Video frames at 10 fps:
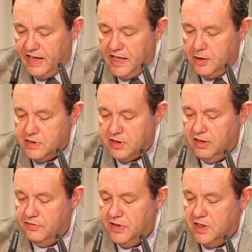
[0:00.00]
the EU as
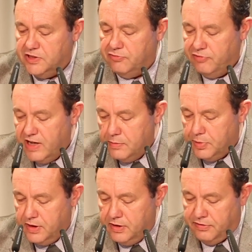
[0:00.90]
on the verge of
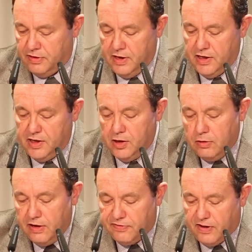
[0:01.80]
rebirth,
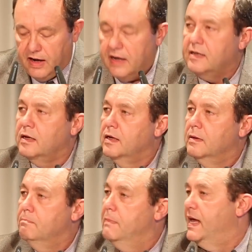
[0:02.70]
unified,
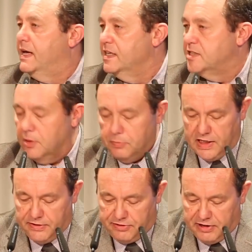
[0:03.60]
making
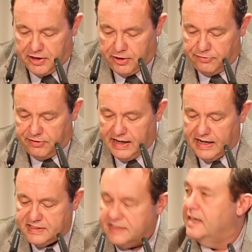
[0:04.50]
something of a recovery,
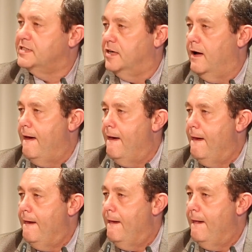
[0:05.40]
etc.
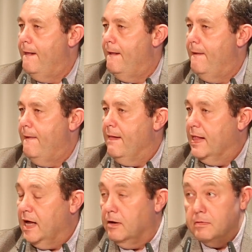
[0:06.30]

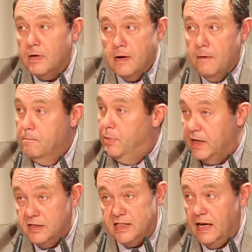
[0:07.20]
Now,
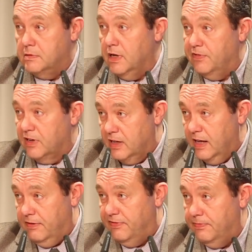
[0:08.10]
Britain stepped off a
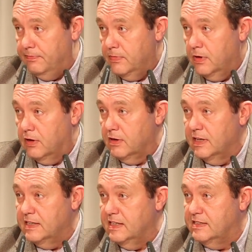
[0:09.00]
cliff, or at
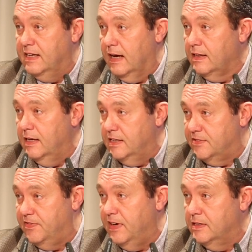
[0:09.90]
least it's dangling
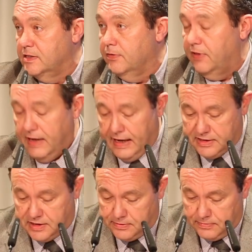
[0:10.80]
its feet over the
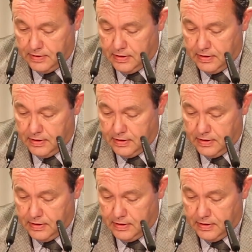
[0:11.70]
edge.